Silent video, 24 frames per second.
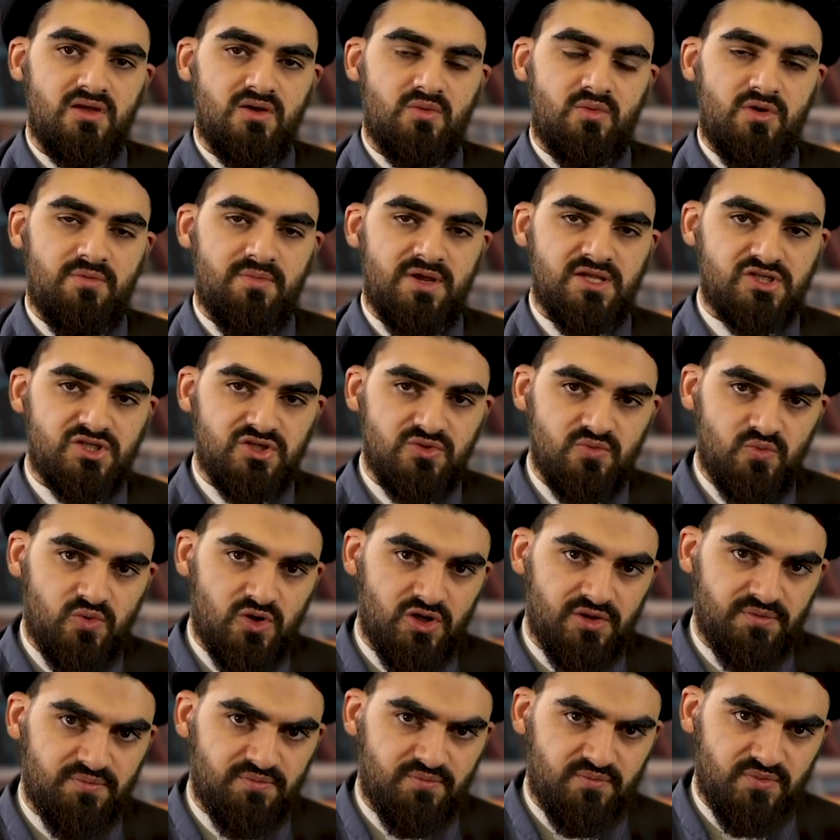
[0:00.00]
We mentioned
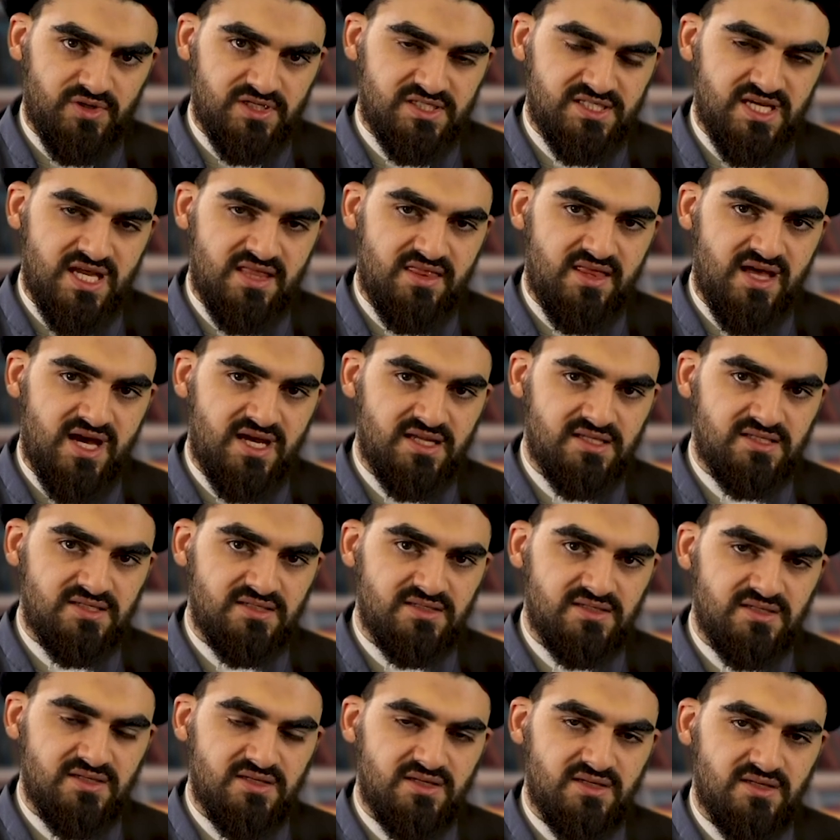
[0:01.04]
what? We said that
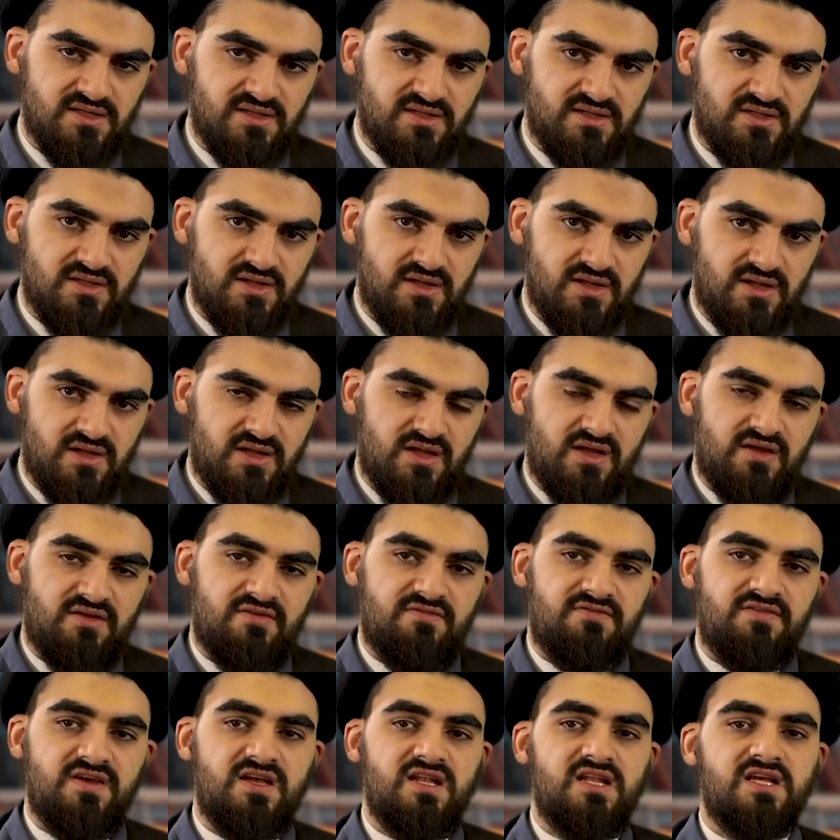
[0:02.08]

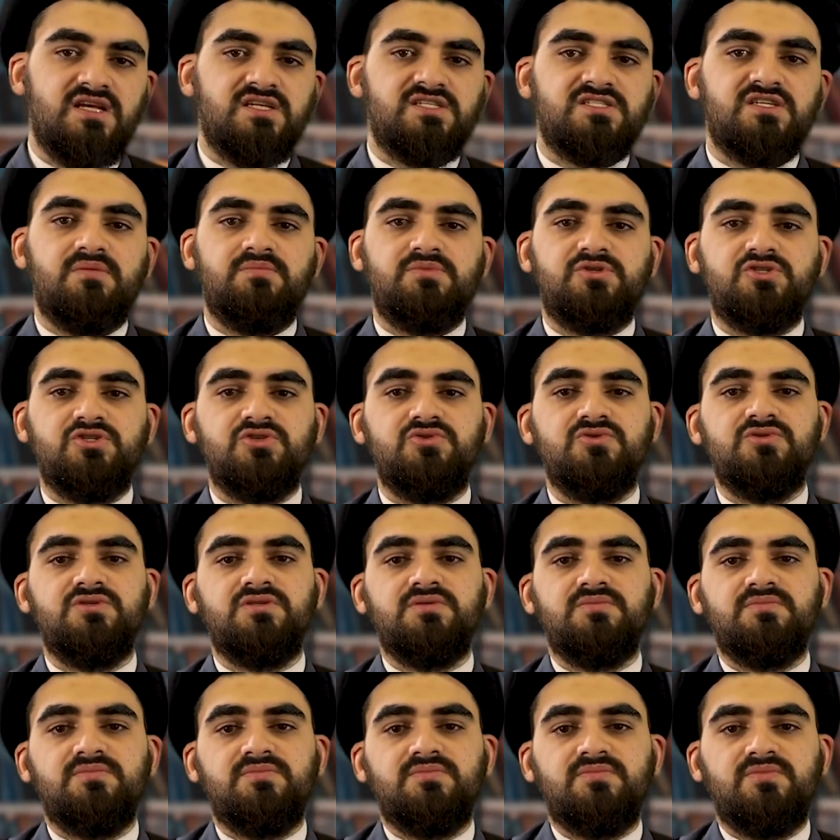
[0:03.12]
feeling subdued
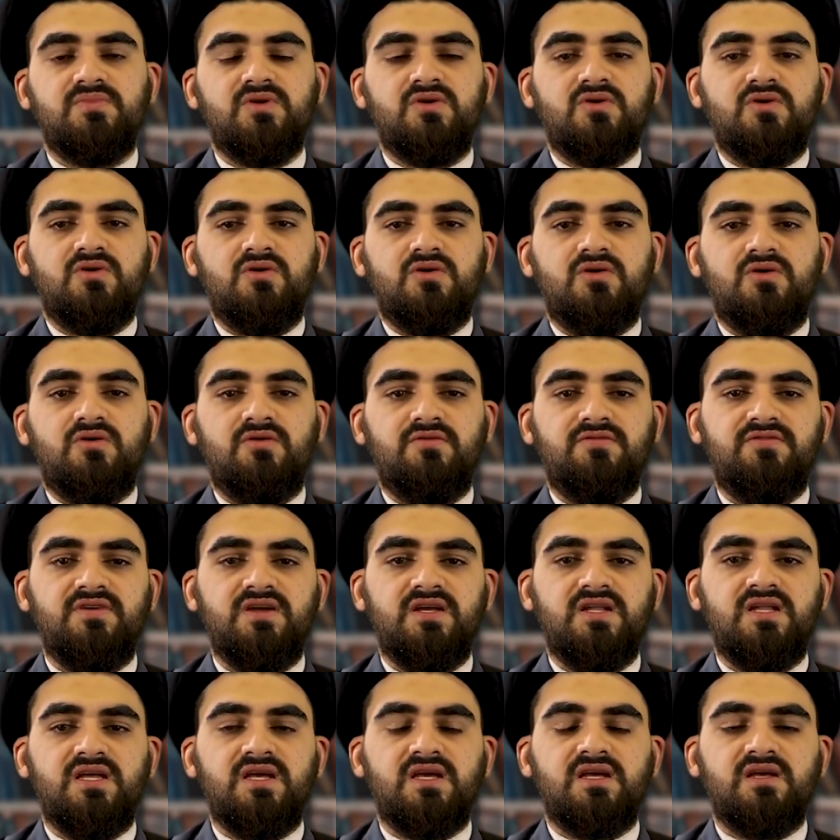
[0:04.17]
or
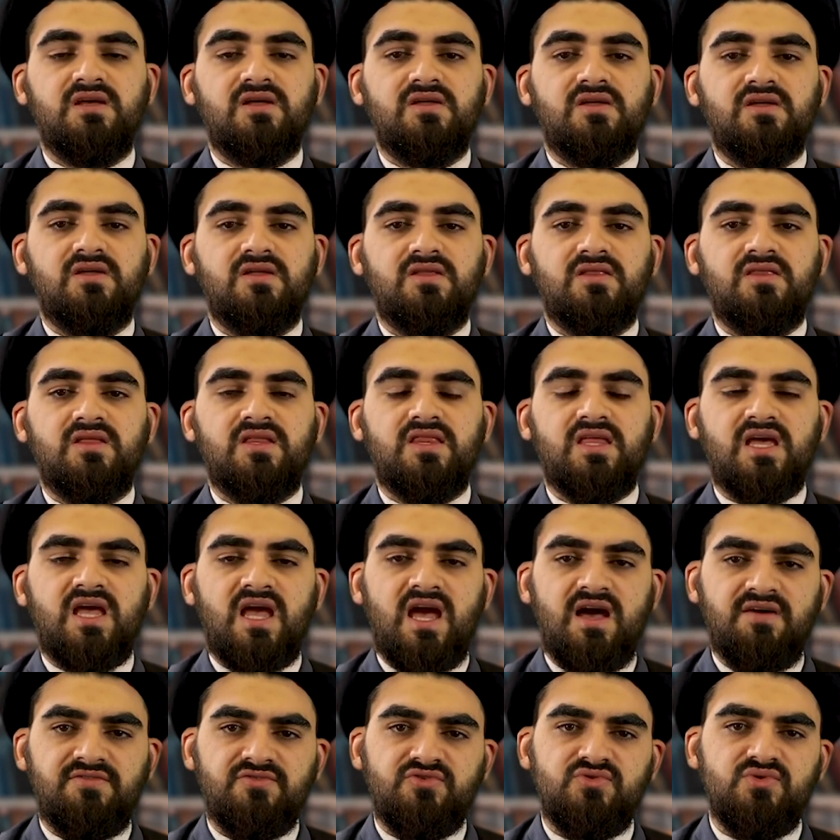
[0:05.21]
feeling that they
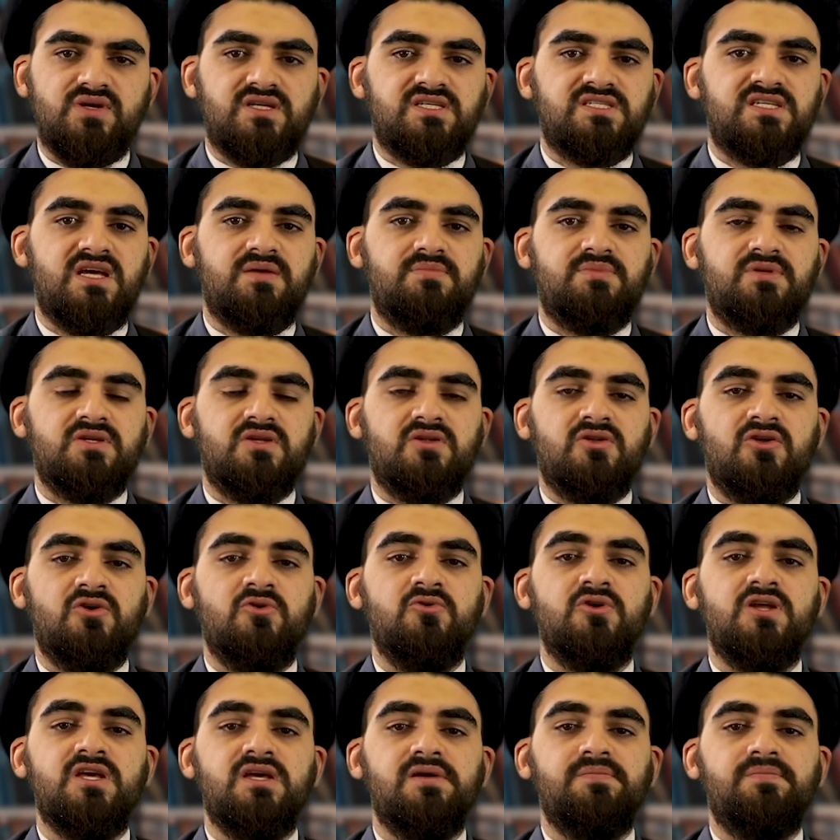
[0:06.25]
have to accept it
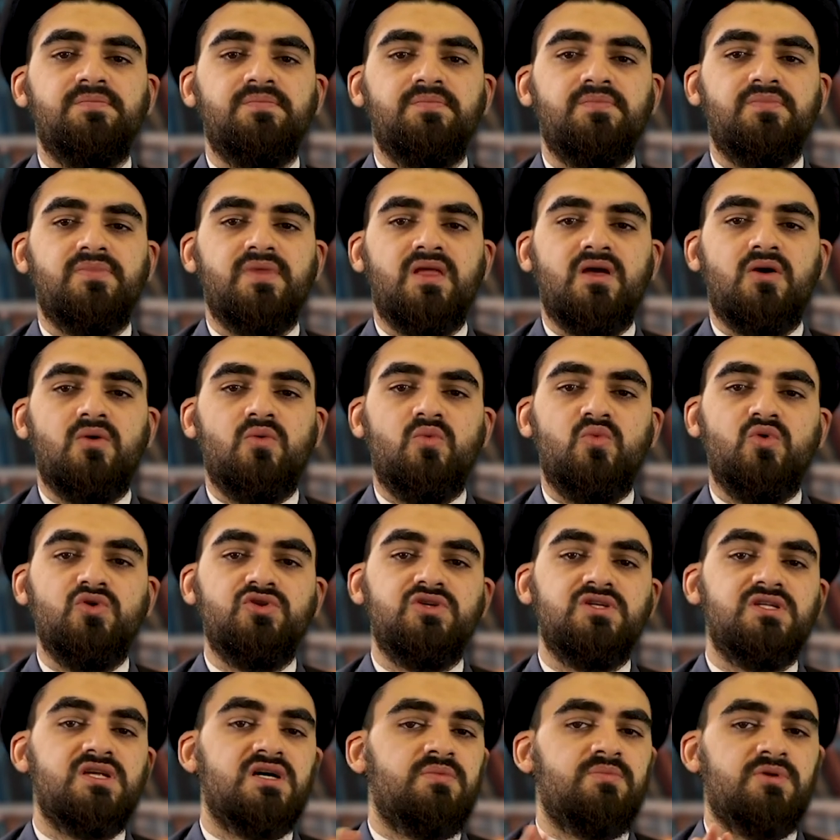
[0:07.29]
lowly
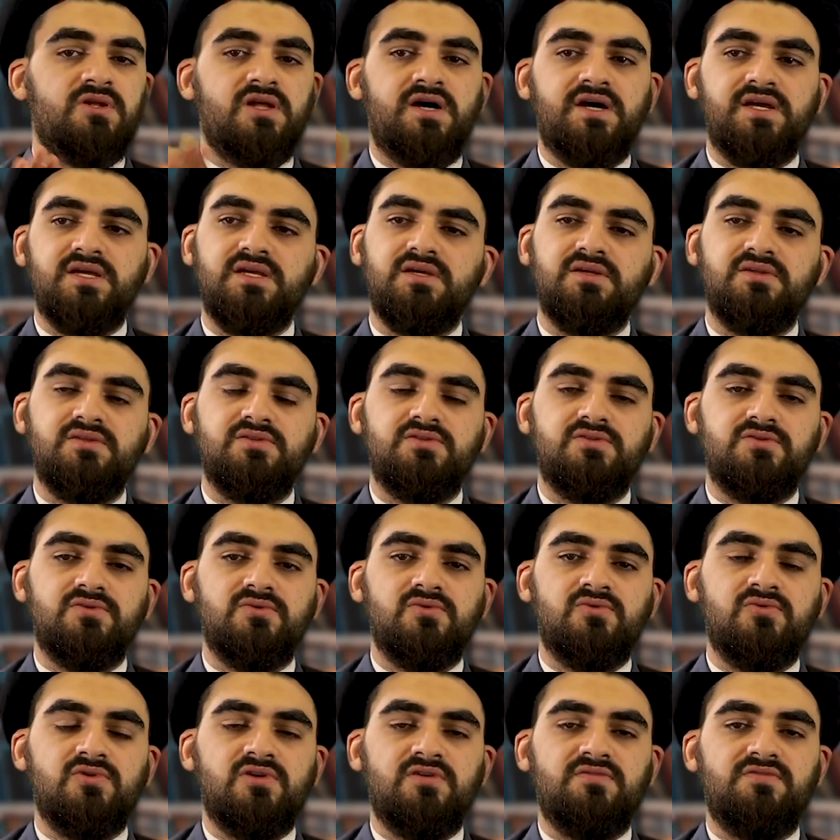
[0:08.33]
wouldn't apply to
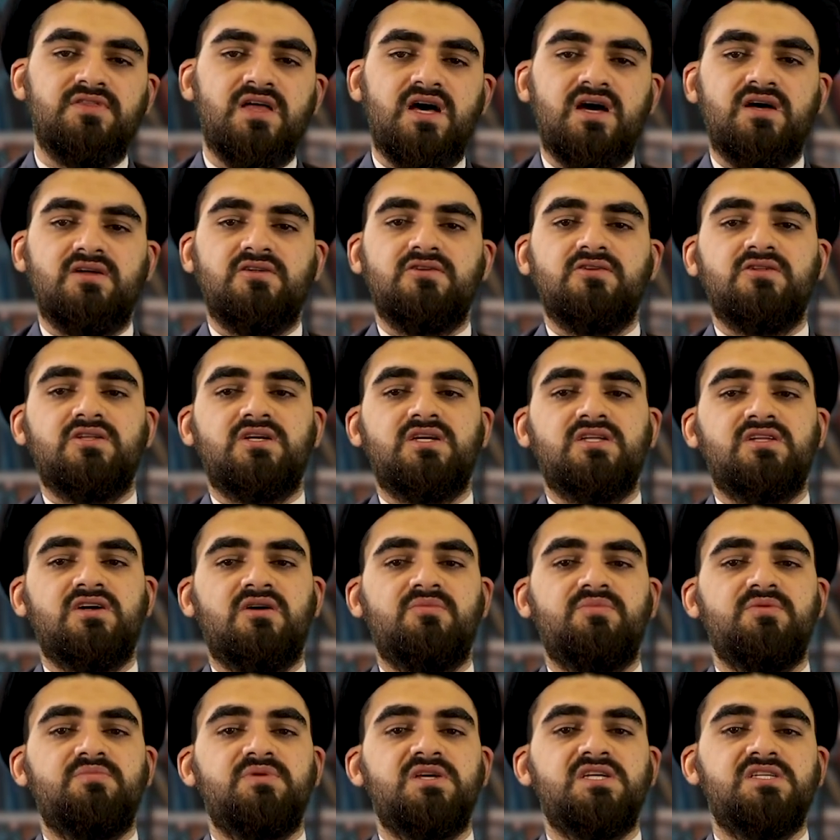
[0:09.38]
all of the Ahlul
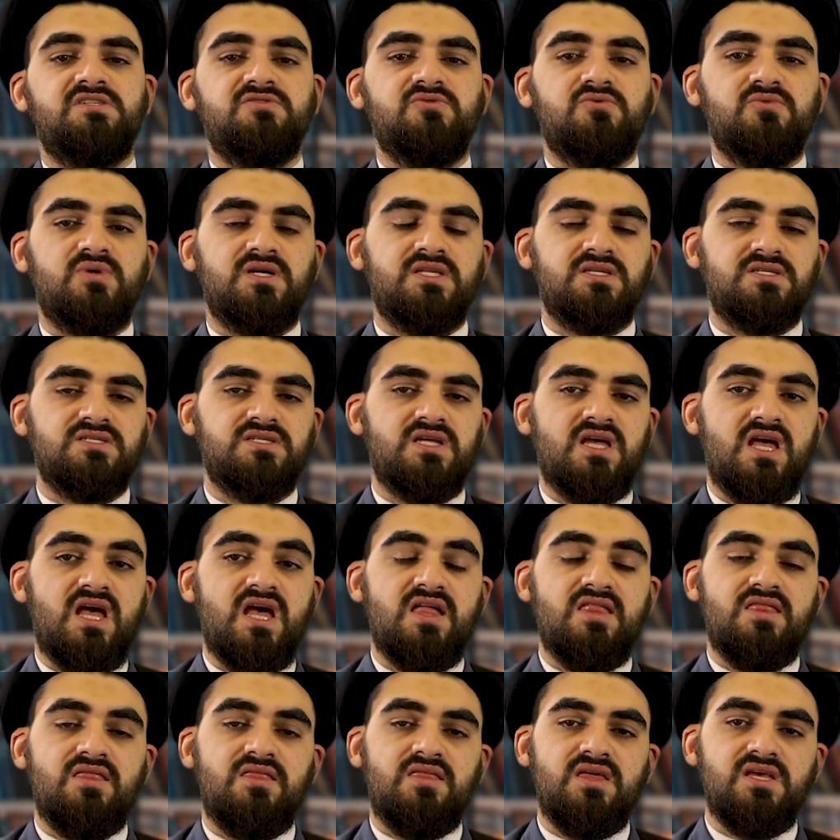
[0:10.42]
Kitab, the peaceful ones.
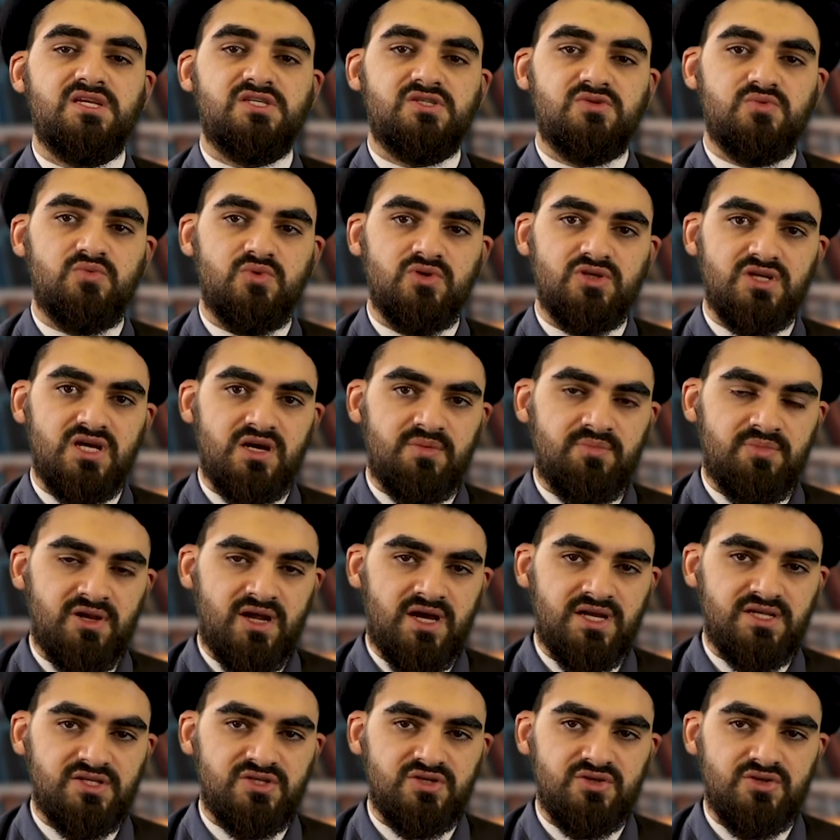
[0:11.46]
This would
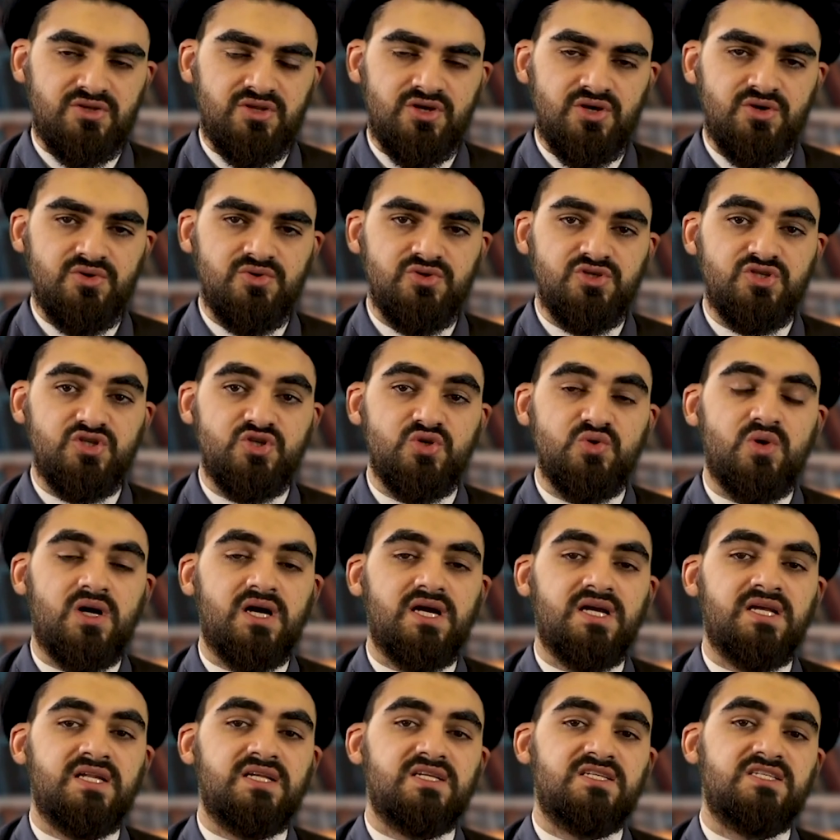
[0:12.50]
apply to those who
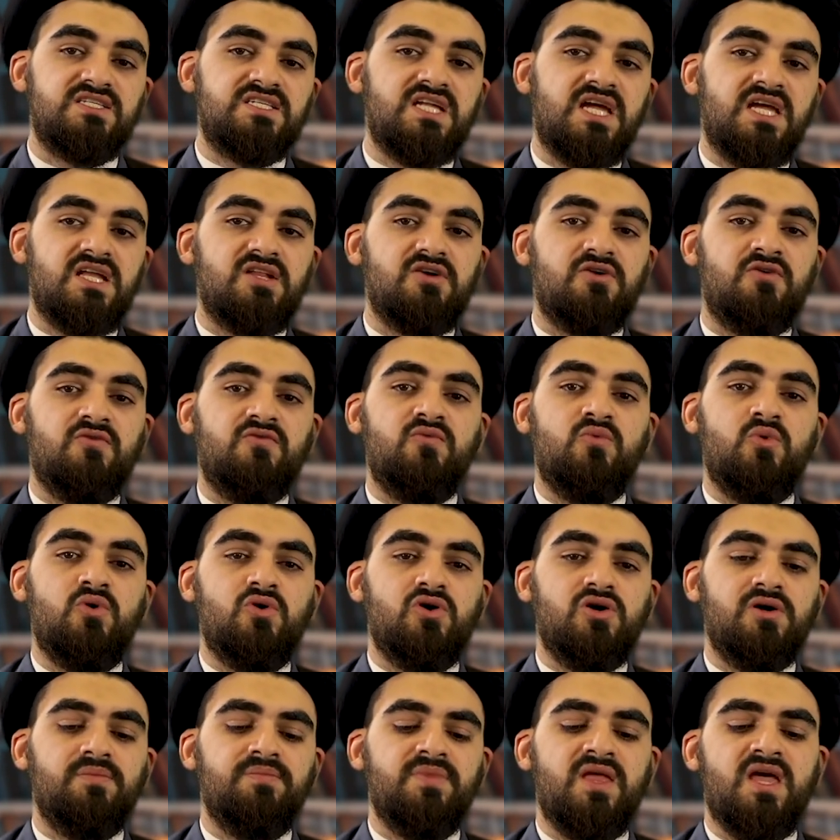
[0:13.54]
are in a state of
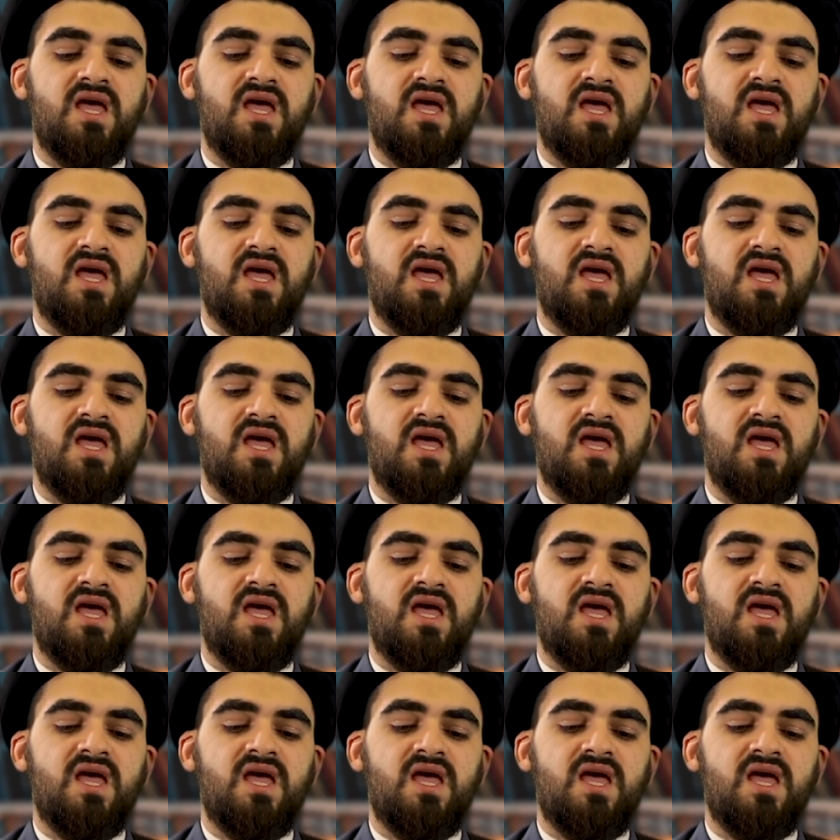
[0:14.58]
war.